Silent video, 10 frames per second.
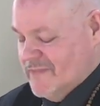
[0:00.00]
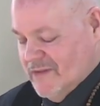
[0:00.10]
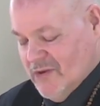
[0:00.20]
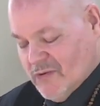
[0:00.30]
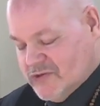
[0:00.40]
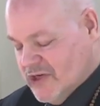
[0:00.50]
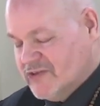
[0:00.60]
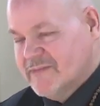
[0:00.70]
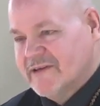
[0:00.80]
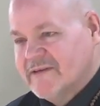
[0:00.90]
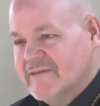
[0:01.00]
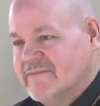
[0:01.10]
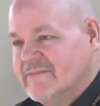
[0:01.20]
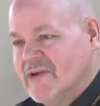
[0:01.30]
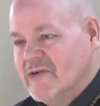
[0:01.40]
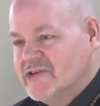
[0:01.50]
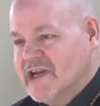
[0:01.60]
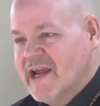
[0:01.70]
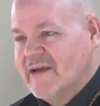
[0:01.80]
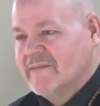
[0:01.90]
No judgment, no
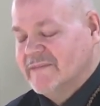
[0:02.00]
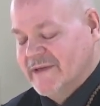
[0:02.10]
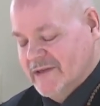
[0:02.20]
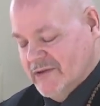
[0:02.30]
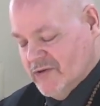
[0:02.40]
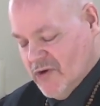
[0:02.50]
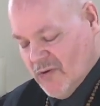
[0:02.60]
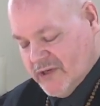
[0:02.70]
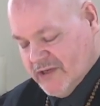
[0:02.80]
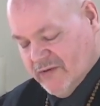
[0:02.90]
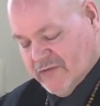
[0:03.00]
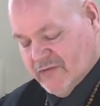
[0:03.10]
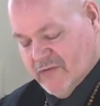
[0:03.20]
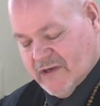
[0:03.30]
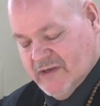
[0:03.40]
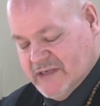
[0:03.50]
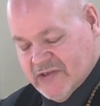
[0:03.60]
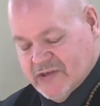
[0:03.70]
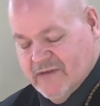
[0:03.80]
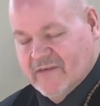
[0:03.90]
shame, no guilt or
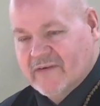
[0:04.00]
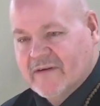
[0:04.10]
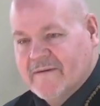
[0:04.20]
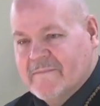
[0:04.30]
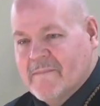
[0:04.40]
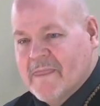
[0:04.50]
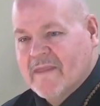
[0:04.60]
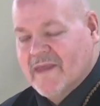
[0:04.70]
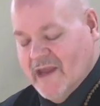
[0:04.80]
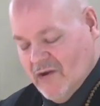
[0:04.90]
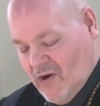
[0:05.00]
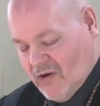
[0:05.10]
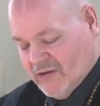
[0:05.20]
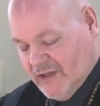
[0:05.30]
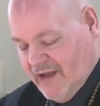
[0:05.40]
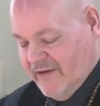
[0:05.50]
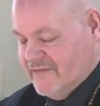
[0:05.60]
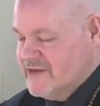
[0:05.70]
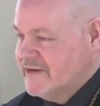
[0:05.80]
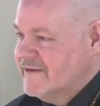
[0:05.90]
conditions. They are
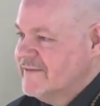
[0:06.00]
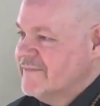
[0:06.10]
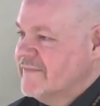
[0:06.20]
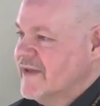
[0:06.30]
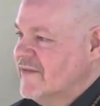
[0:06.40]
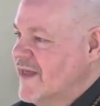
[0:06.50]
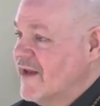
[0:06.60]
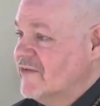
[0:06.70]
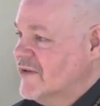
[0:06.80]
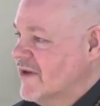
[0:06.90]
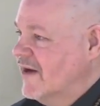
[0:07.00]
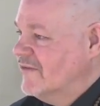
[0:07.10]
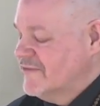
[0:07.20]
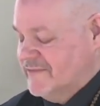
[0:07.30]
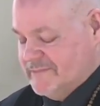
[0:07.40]
loved, and that is enough.